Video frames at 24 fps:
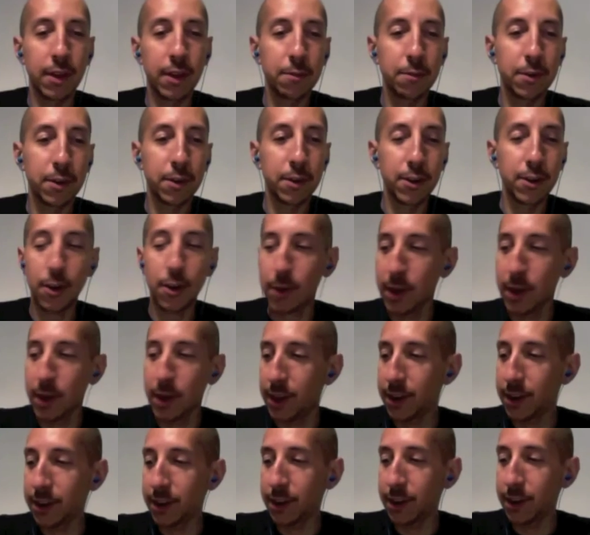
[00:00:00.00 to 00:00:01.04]
I'm going to go ahead
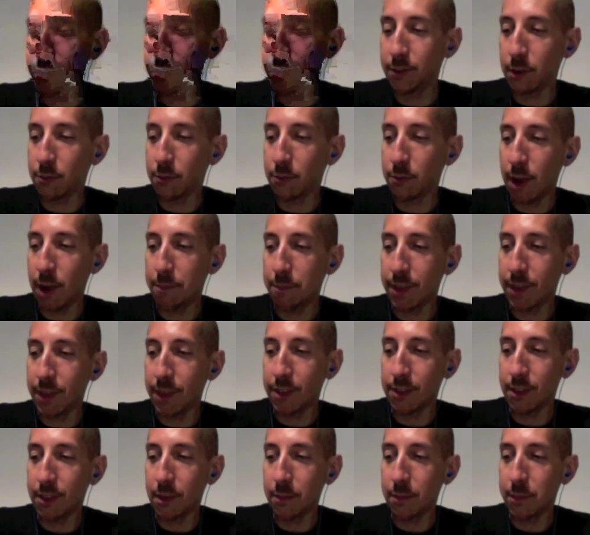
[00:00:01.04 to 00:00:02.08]
and wrap
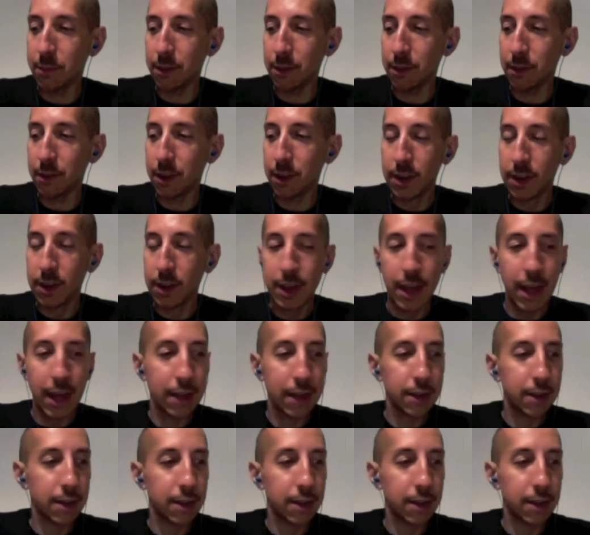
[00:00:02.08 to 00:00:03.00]
things up here. And